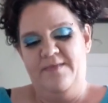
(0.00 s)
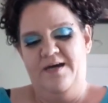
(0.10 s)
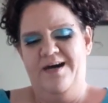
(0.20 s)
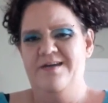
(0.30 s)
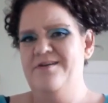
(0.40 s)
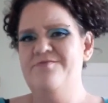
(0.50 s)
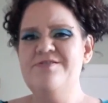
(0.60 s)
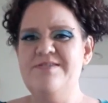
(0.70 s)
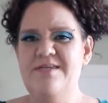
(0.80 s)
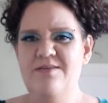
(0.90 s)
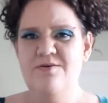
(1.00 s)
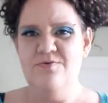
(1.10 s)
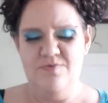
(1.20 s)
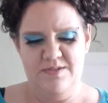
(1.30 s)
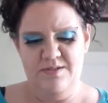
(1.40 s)
I've never seen
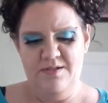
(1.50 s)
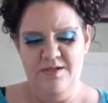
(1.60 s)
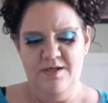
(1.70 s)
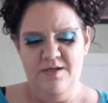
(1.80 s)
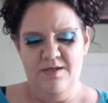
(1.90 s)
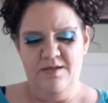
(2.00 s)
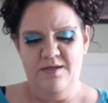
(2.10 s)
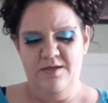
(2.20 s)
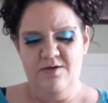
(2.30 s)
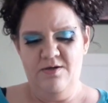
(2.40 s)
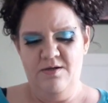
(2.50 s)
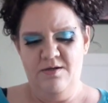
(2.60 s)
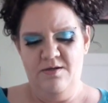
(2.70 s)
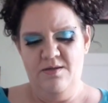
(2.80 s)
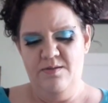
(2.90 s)
those here.
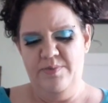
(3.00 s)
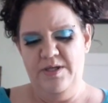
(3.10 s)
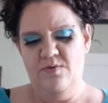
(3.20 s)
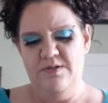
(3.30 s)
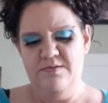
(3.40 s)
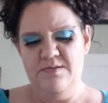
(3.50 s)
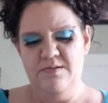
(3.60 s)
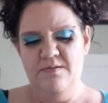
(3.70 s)
The big ones.